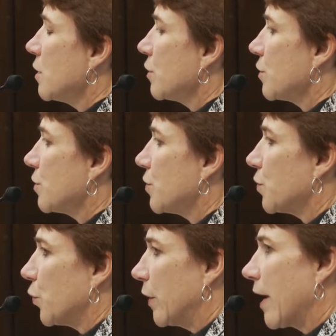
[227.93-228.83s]

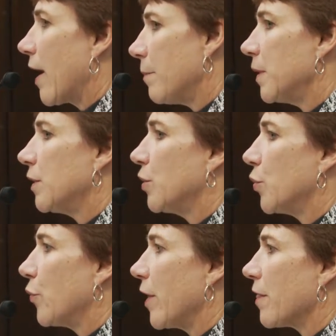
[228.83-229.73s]
So what happened
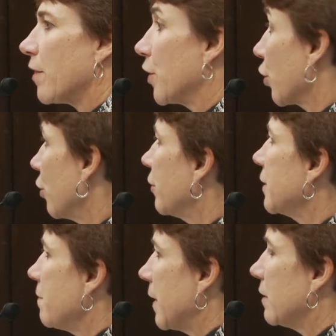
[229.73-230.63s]
with the
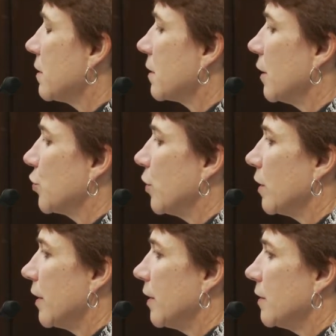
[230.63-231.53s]
current bail
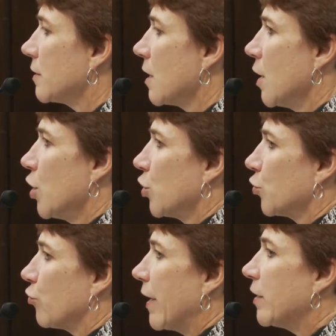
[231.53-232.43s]
schedule is
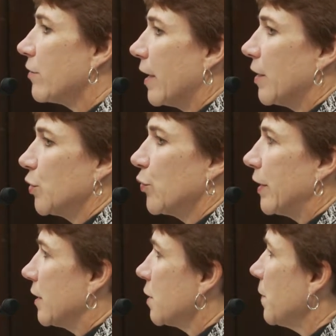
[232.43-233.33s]
right around when
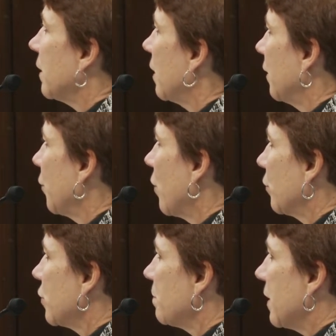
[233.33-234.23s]
SB
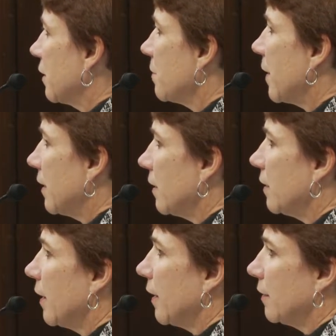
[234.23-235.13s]
91 was being
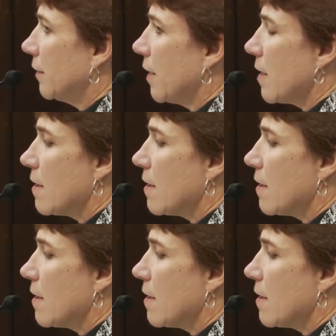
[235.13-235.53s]
debated in